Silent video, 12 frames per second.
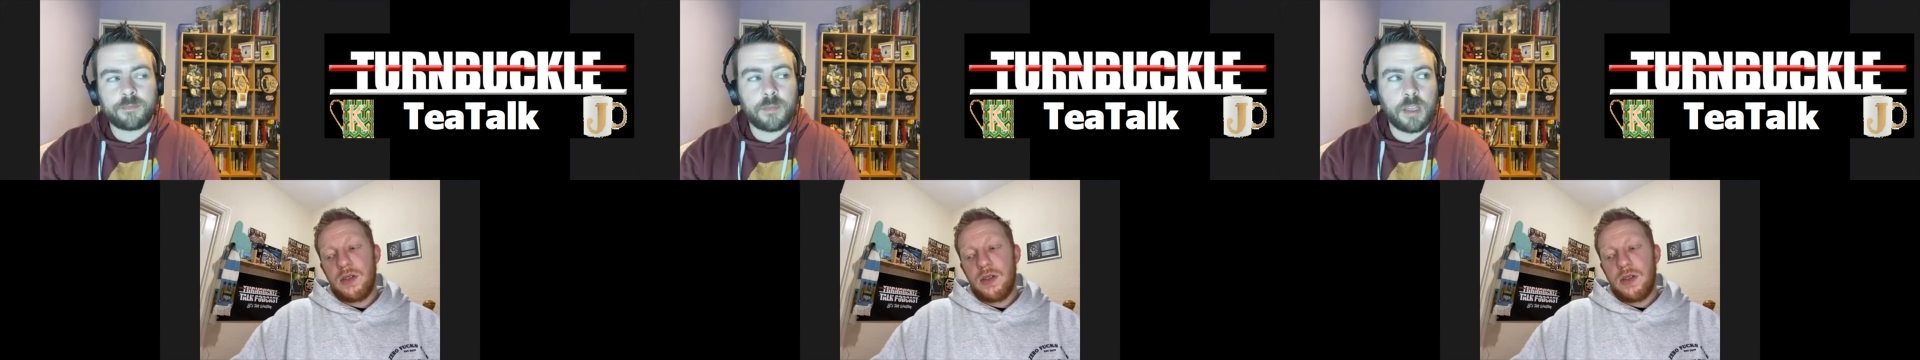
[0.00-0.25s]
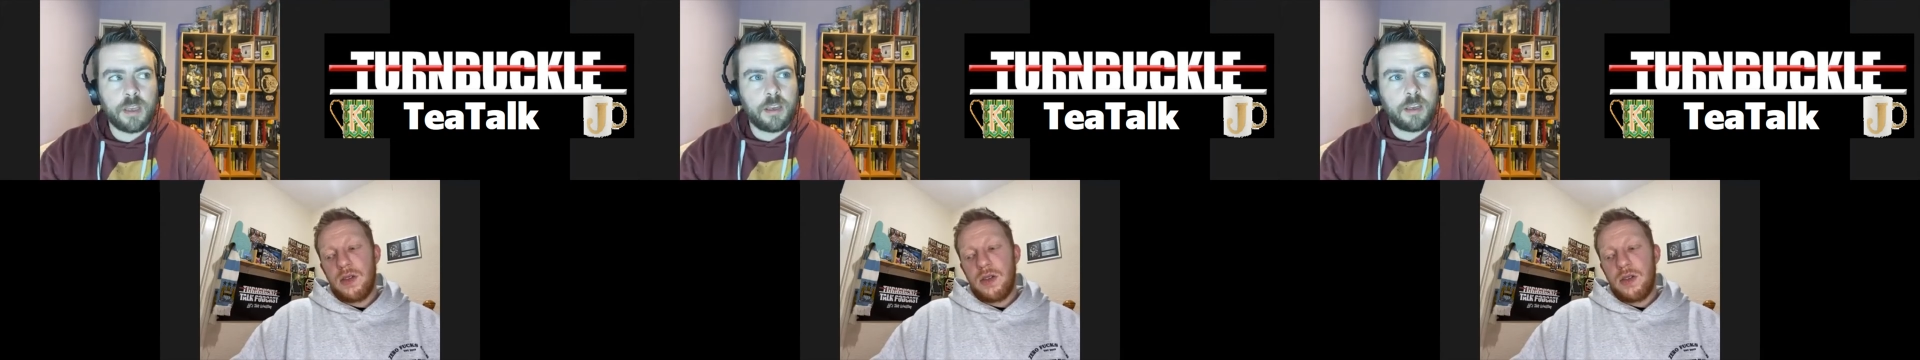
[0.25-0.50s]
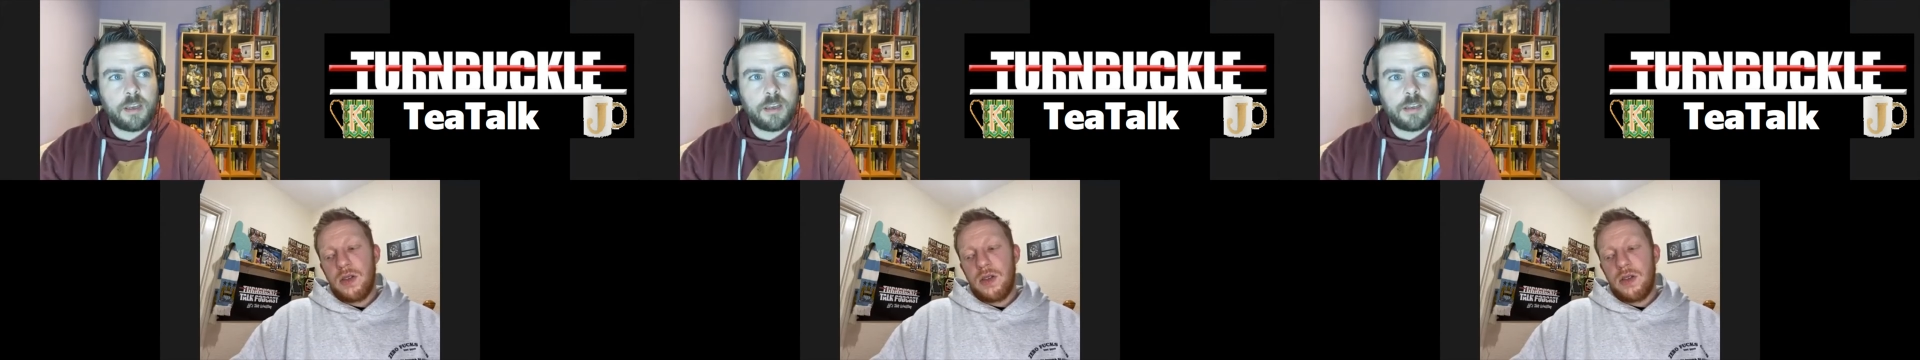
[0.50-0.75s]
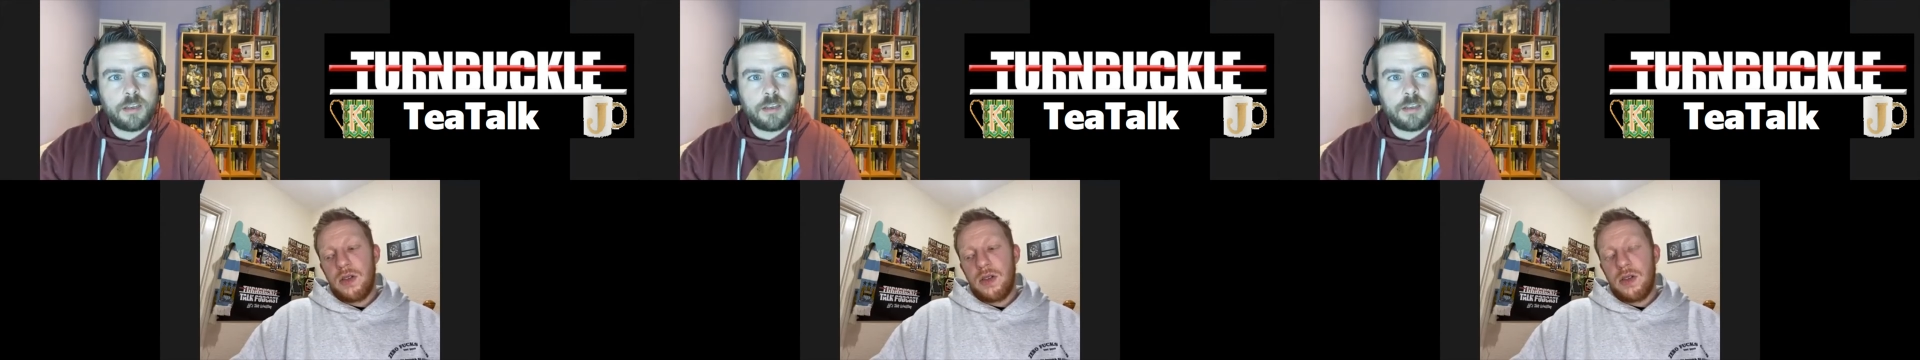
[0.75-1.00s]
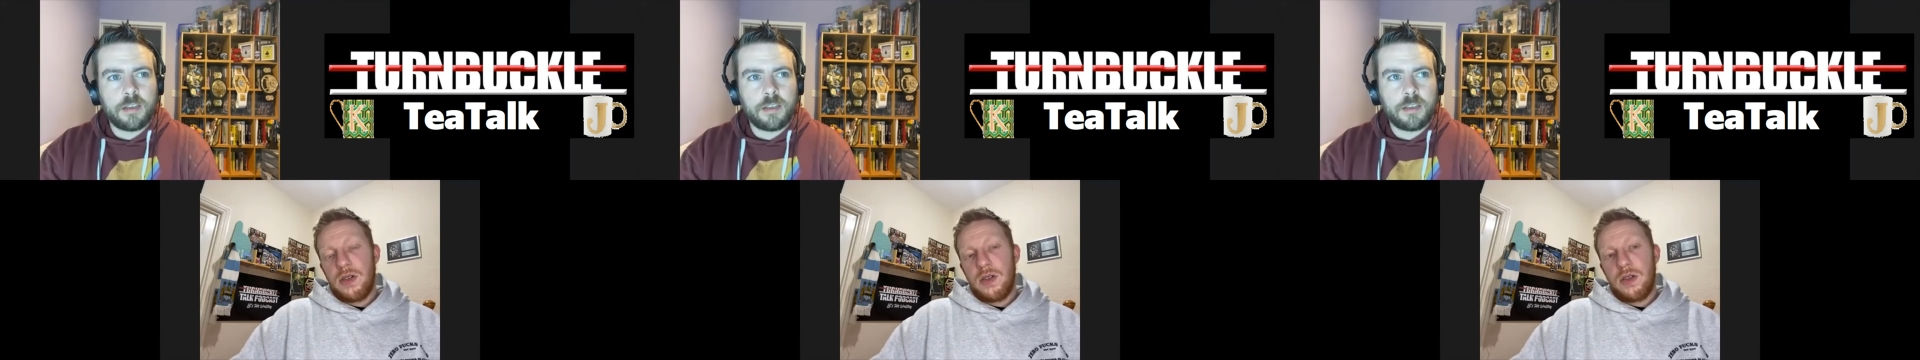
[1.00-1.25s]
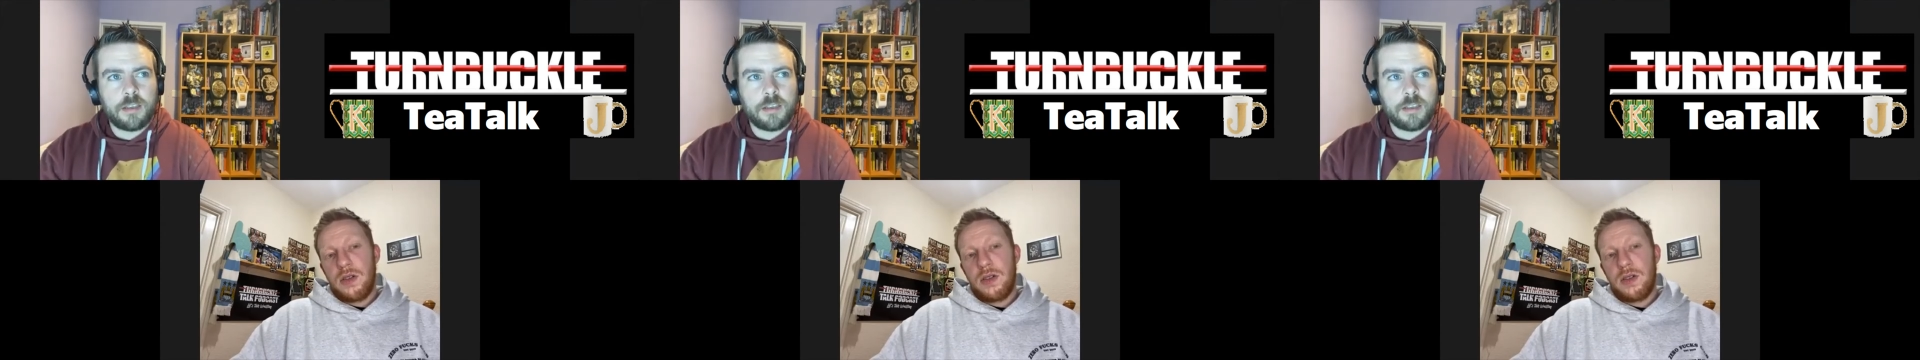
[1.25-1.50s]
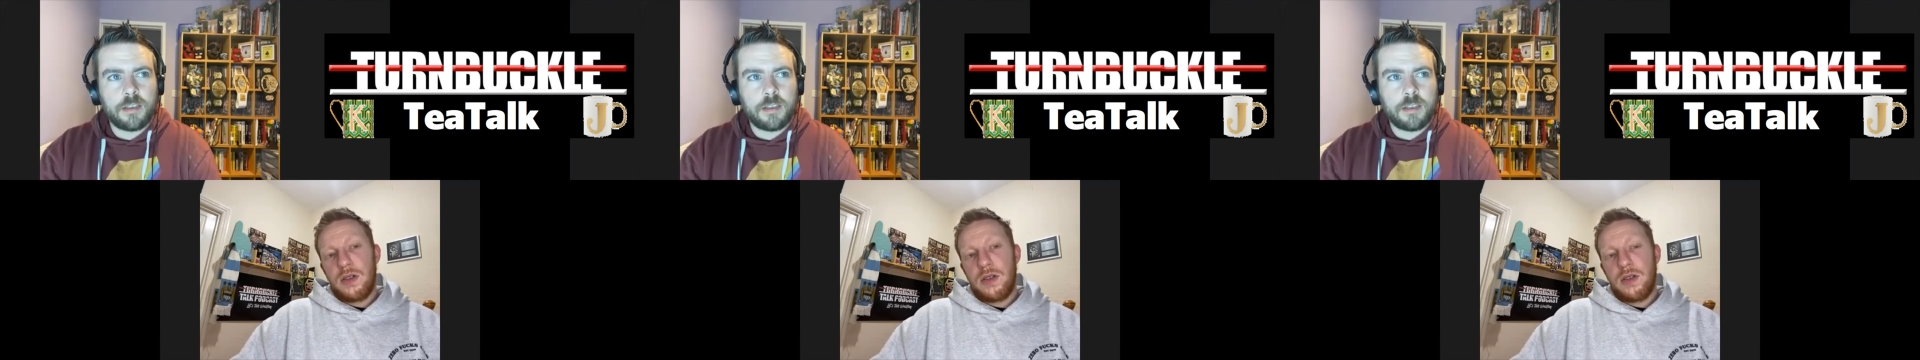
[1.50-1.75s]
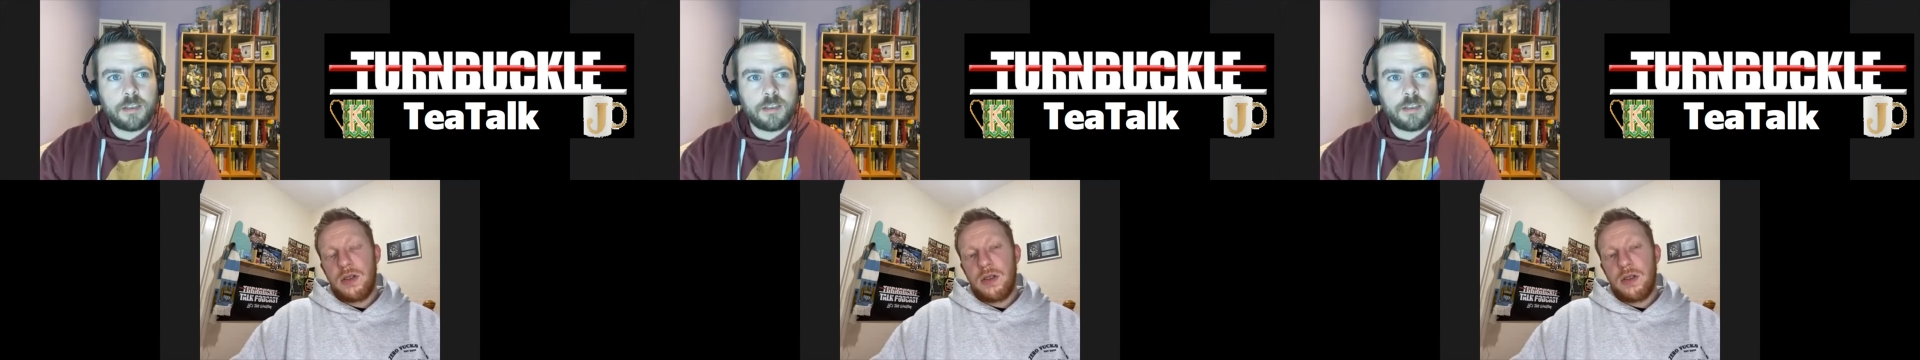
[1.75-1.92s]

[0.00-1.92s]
[no speech]